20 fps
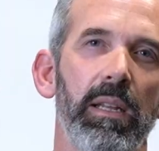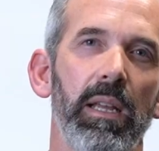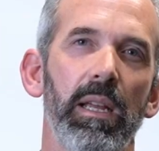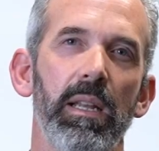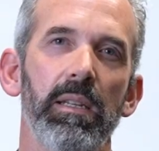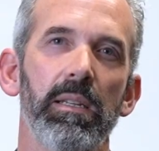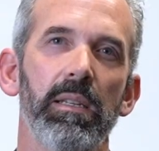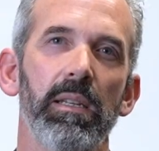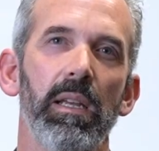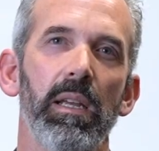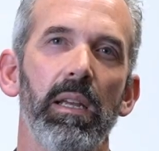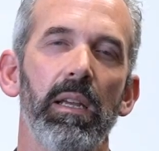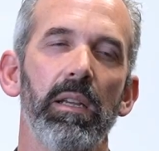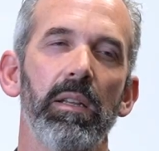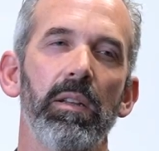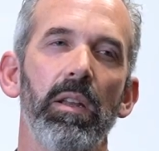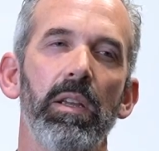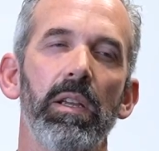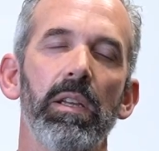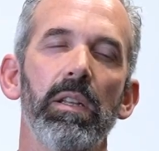And
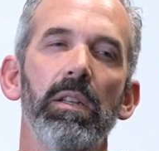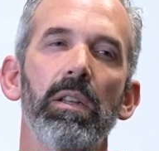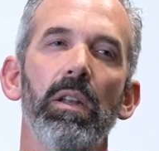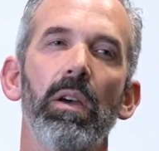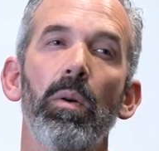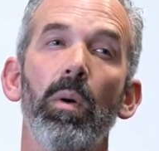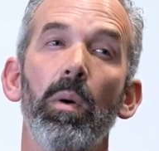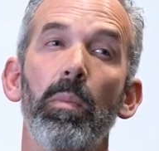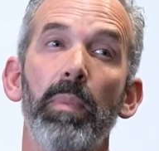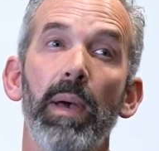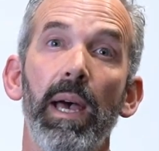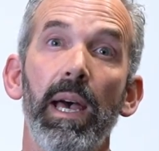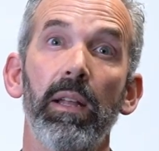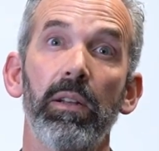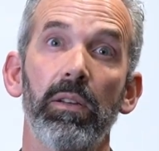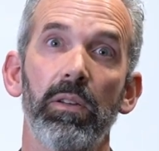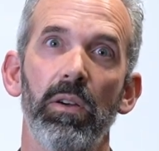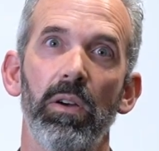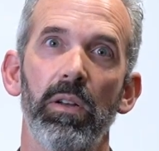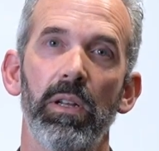you can know
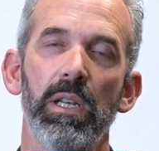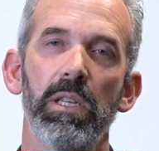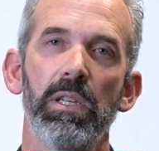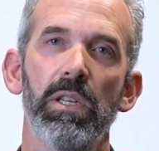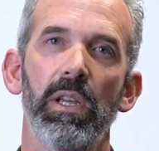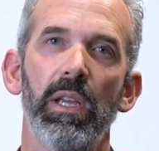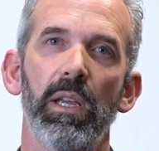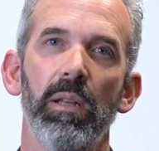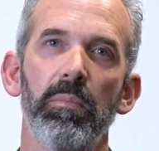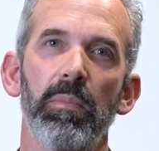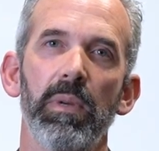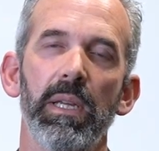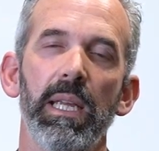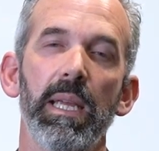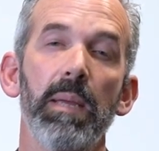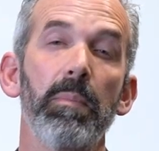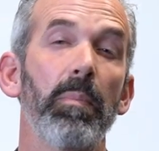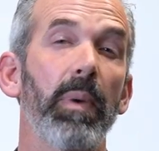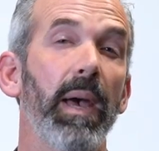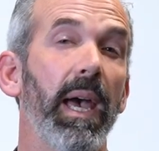about God and you can be
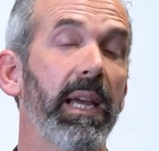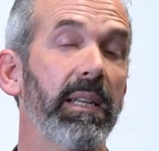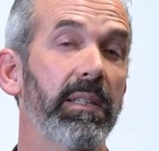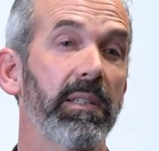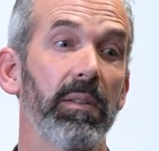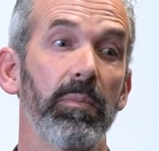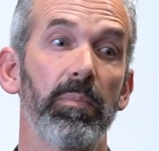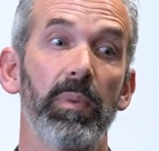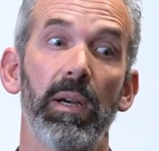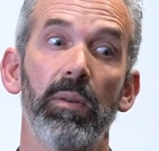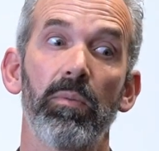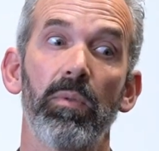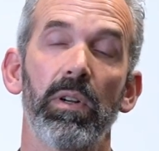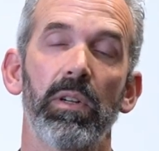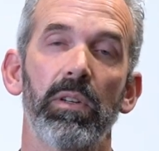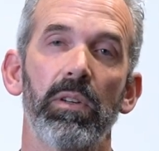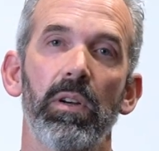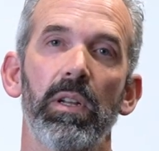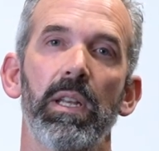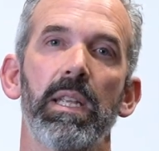impacted by
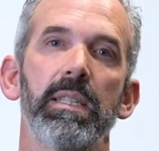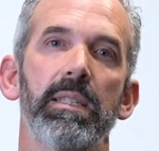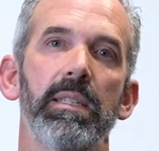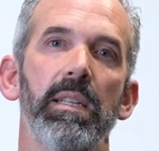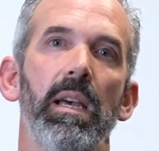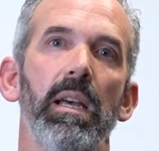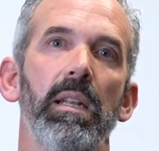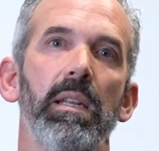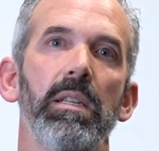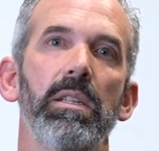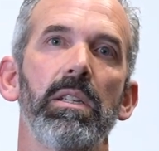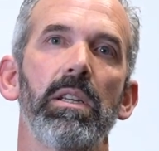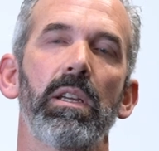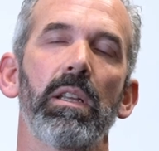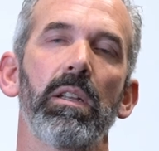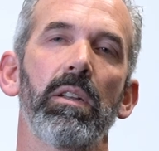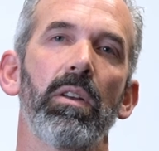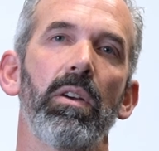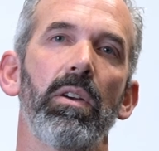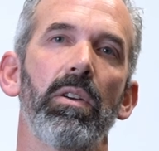what God has done, and you
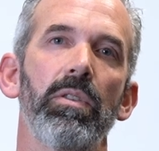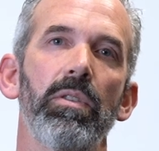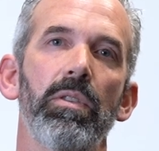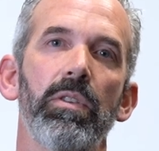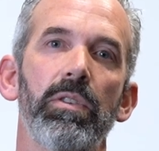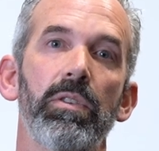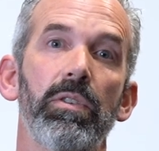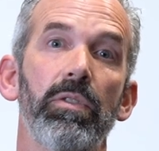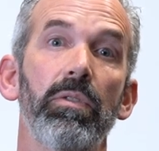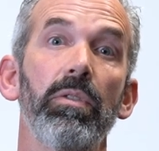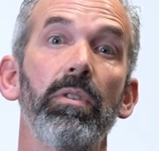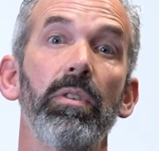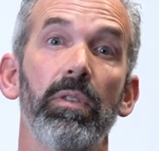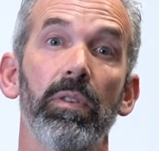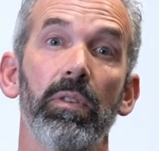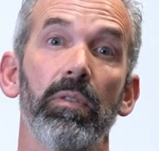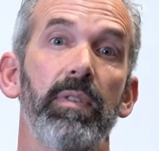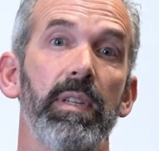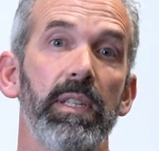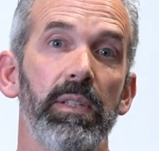can know the truth
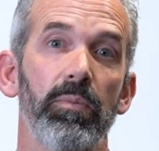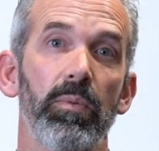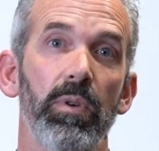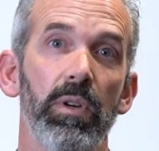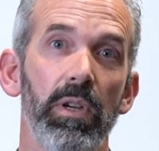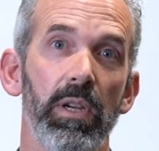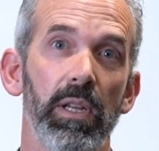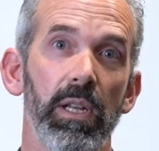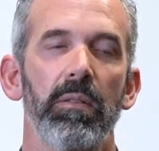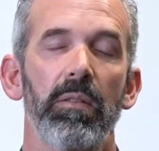of His word.